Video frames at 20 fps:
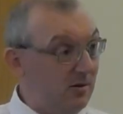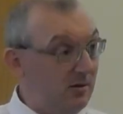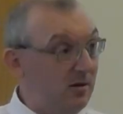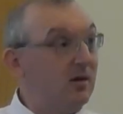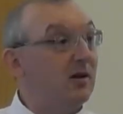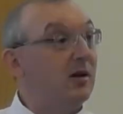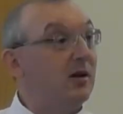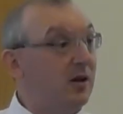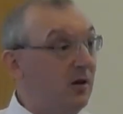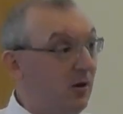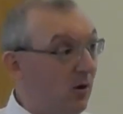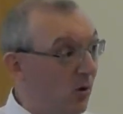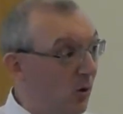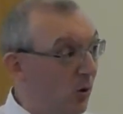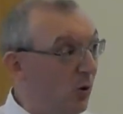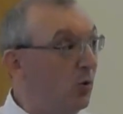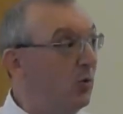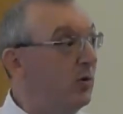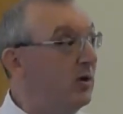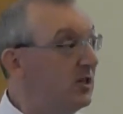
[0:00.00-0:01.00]
he
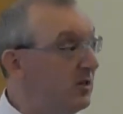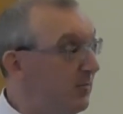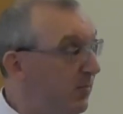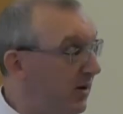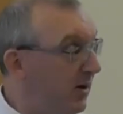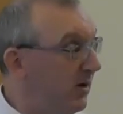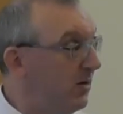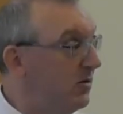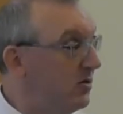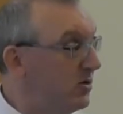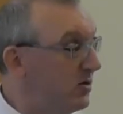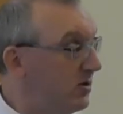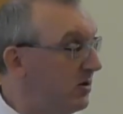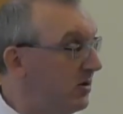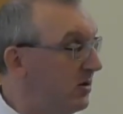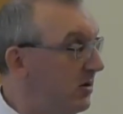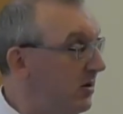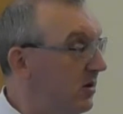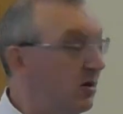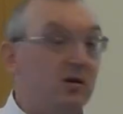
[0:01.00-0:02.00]
always abounds
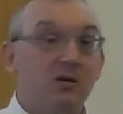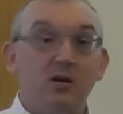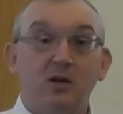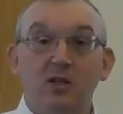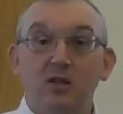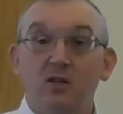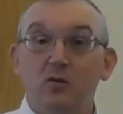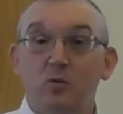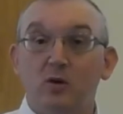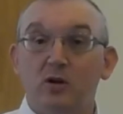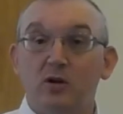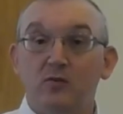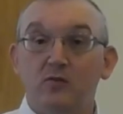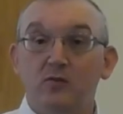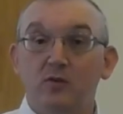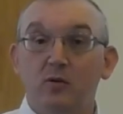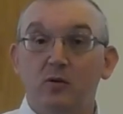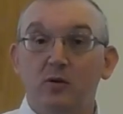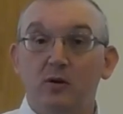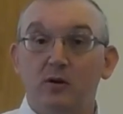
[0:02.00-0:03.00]
in the work of the
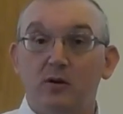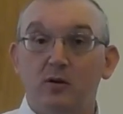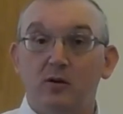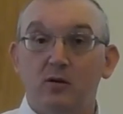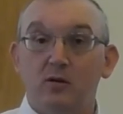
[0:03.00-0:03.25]
Lord.